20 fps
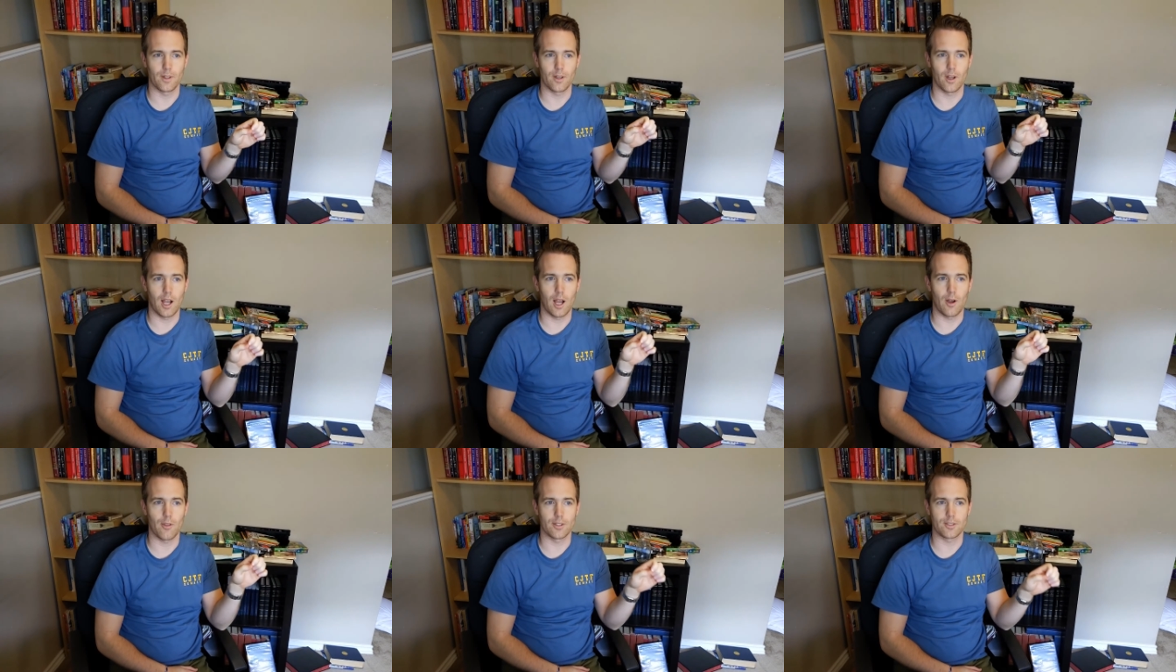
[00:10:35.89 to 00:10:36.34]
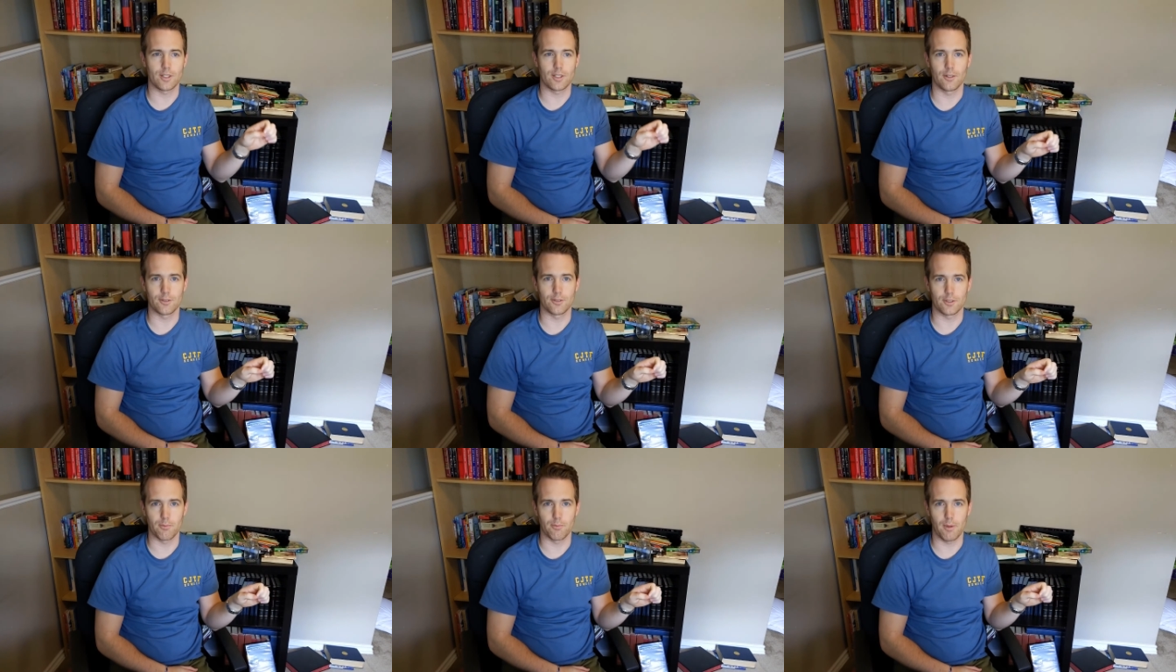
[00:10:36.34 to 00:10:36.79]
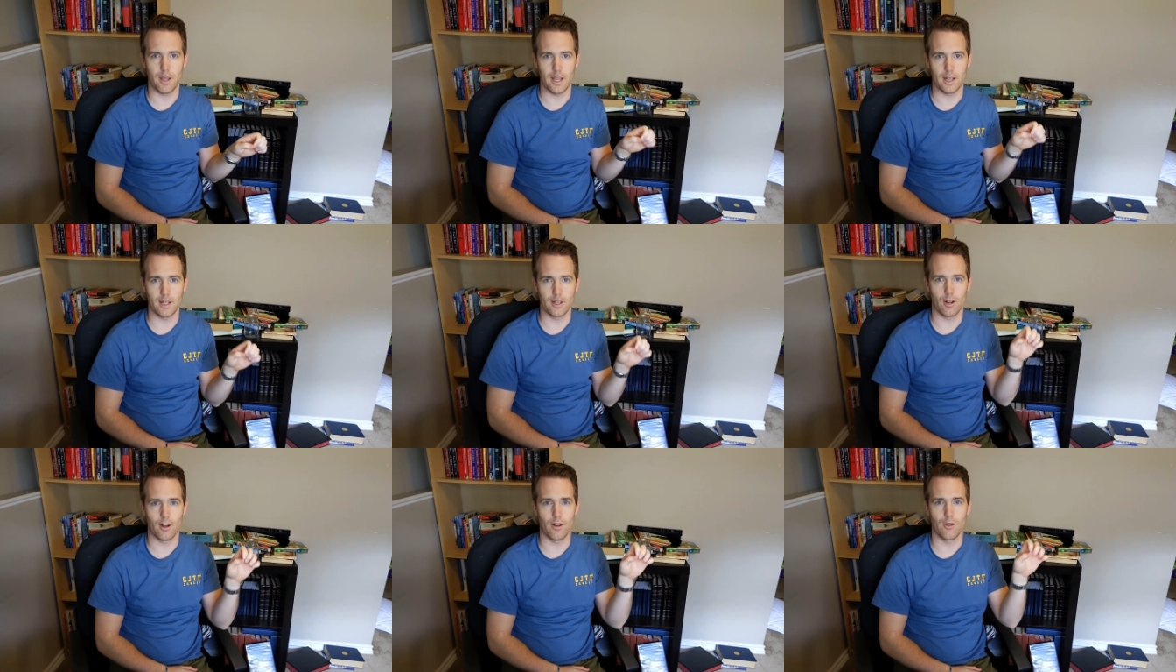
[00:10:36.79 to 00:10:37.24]
how the sounds are made
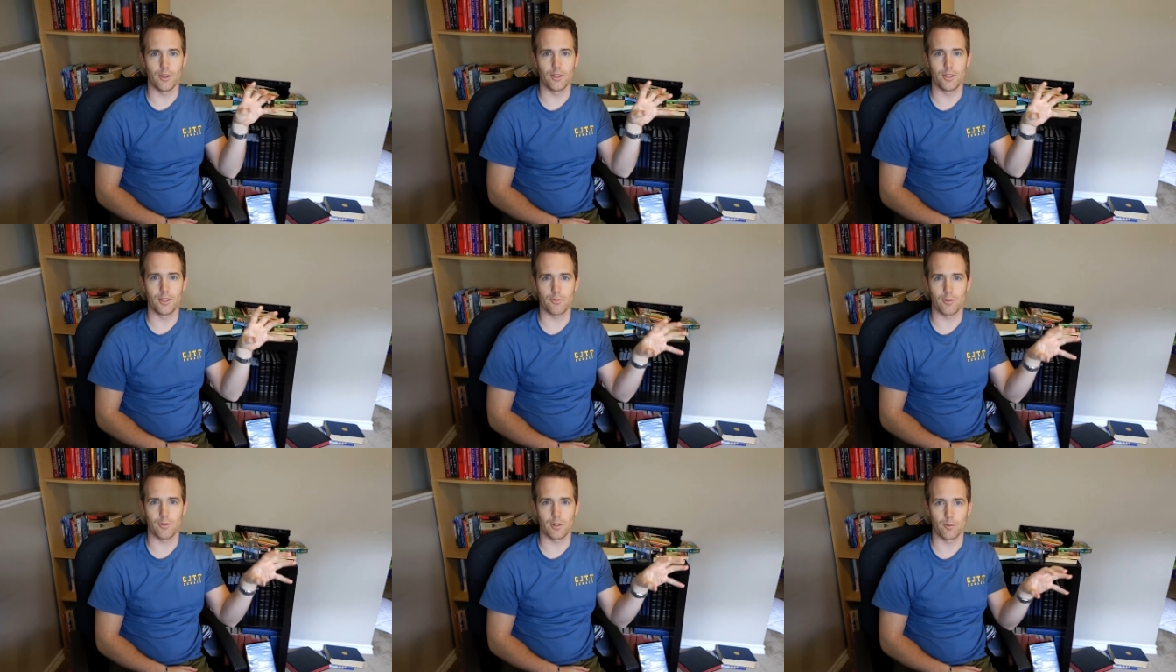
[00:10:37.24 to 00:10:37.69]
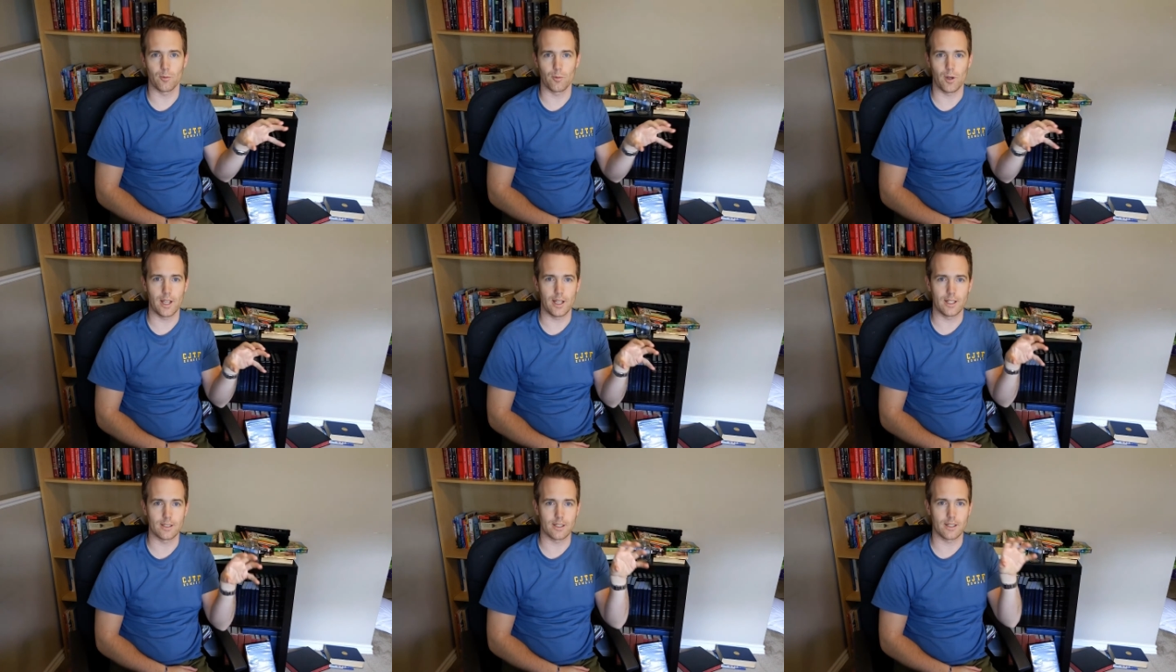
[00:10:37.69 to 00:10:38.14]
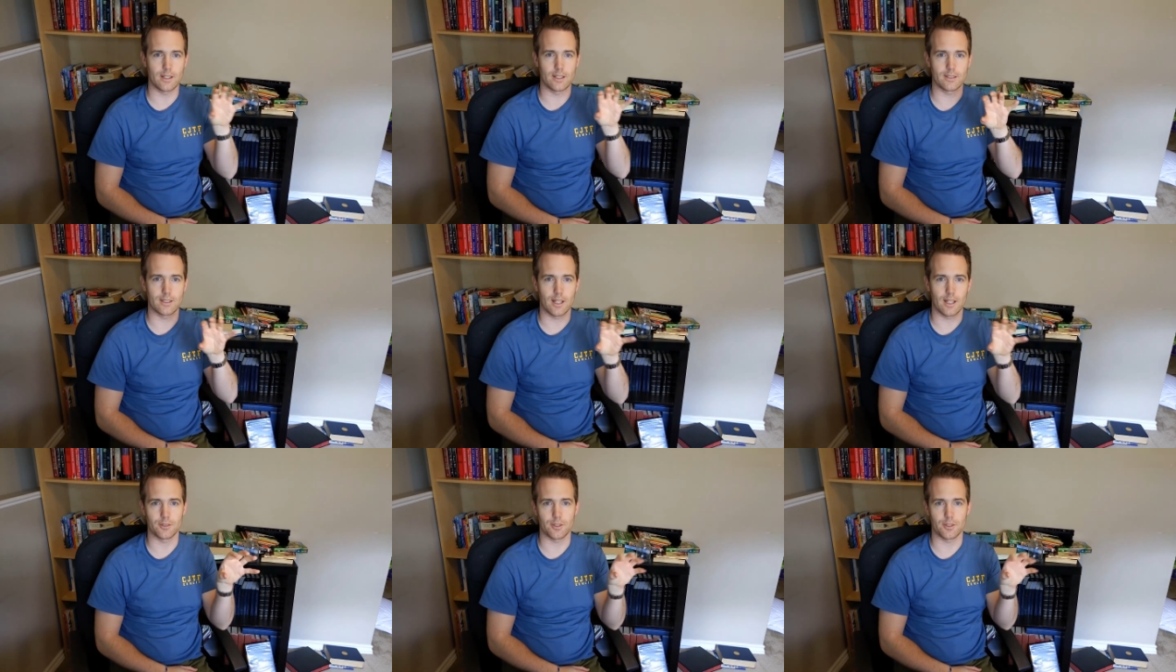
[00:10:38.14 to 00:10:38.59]
and all the different ways that the
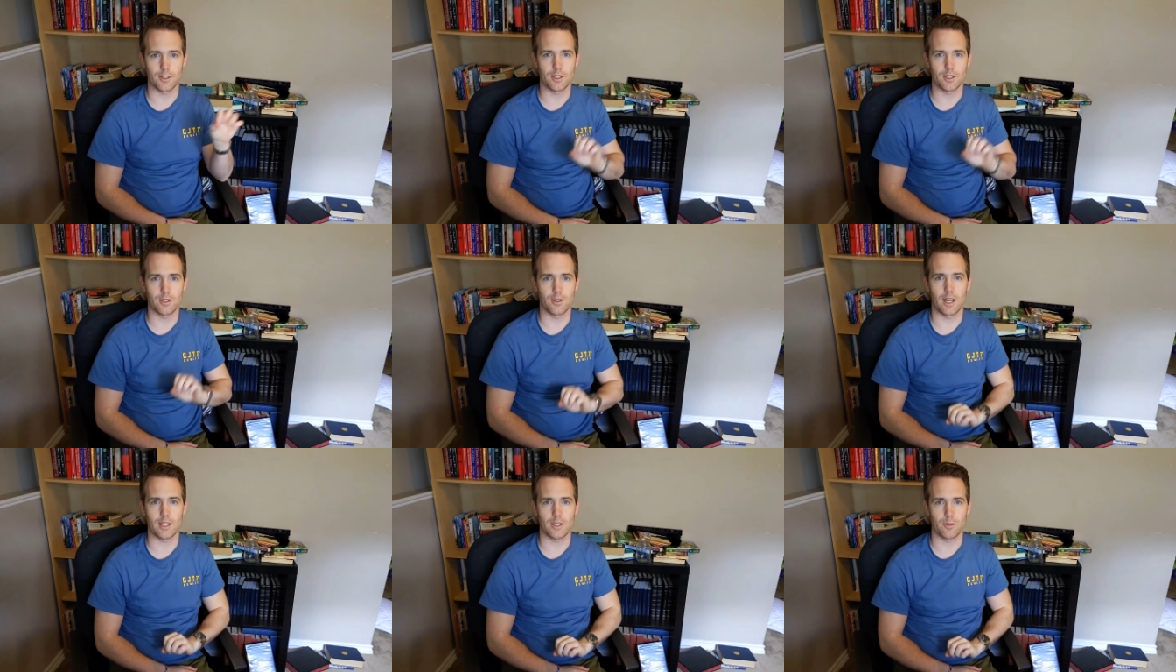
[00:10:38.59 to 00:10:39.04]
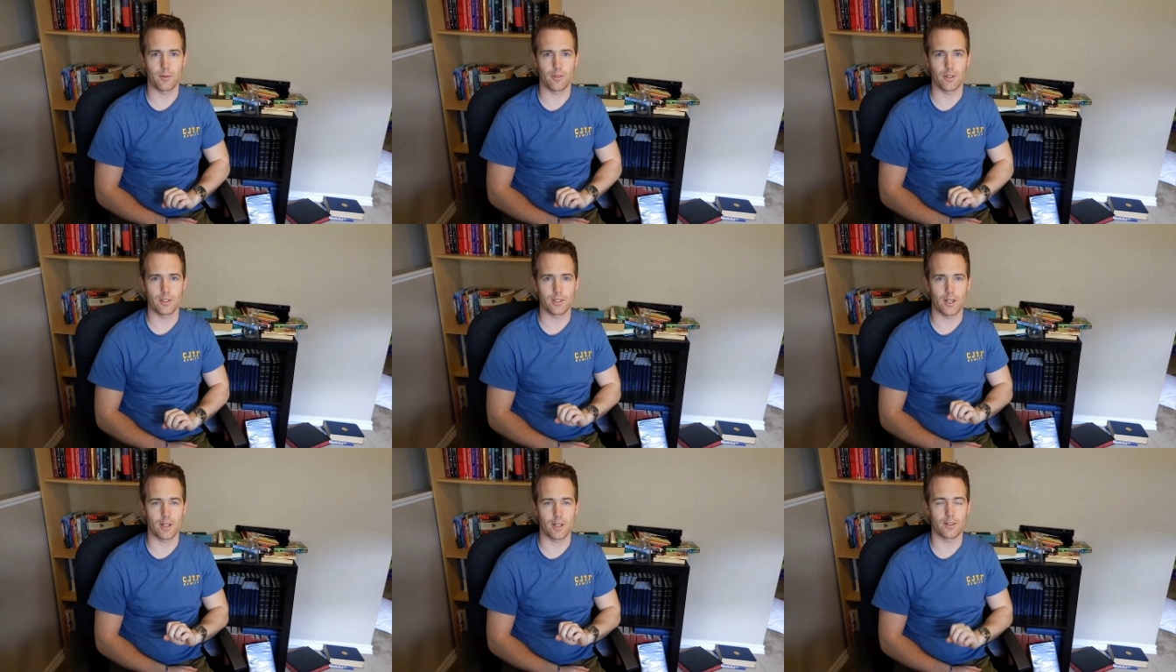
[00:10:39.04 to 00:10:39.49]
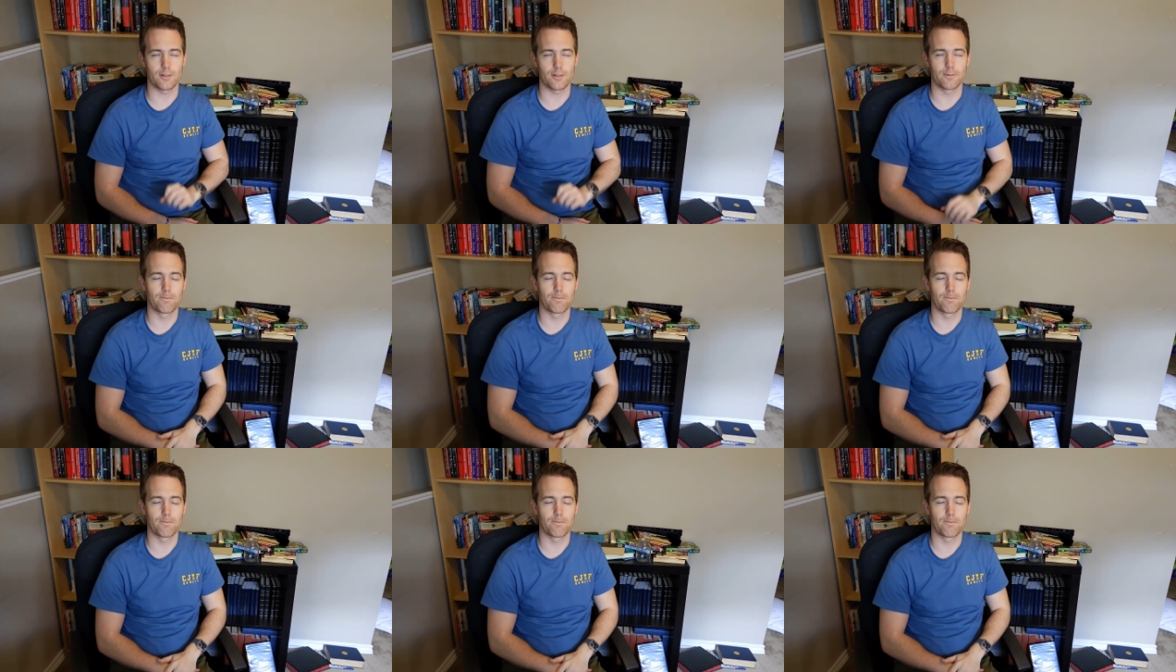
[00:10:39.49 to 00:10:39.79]
sounds are interacting with each other.